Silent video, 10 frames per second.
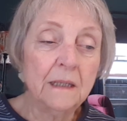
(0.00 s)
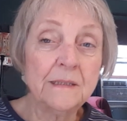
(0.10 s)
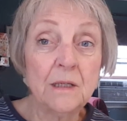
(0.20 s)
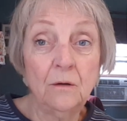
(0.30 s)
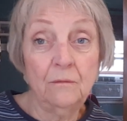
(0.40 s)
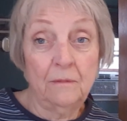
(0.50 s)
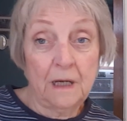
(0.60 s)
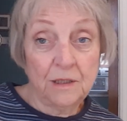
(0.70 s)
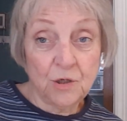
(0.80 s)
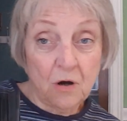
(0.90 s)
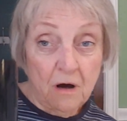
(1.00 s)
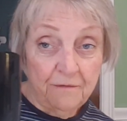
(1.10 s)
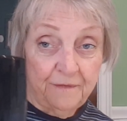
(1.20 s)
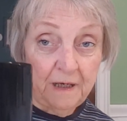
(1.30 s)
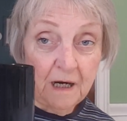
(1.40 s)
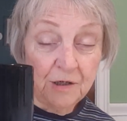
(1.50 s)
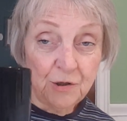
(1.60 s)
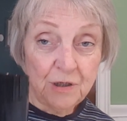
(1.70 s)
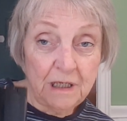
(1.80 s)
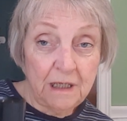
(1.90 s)
So, got your coffee, got
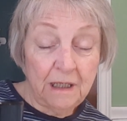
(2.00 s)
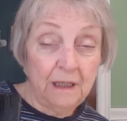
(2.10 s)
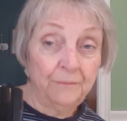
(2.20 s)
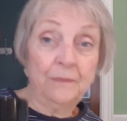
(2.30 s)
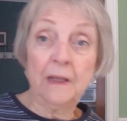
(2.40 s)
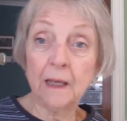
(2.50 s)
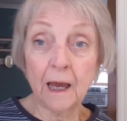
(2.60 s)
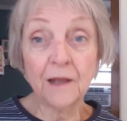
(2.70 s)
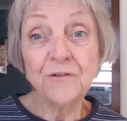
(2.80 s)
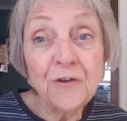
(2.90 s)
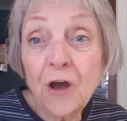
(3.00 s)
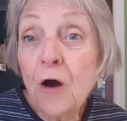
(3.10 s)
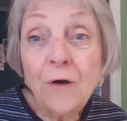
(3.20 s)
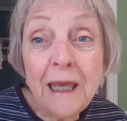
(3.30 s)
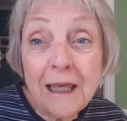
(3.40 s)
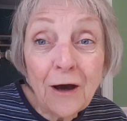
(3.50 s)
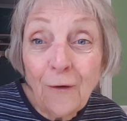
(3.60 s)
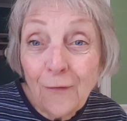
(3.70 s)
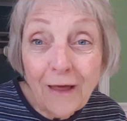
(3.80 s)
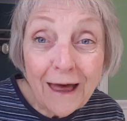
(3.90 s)
your tea, got your
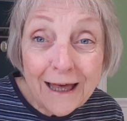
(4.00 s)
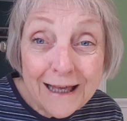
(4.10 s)
Coca-Cola.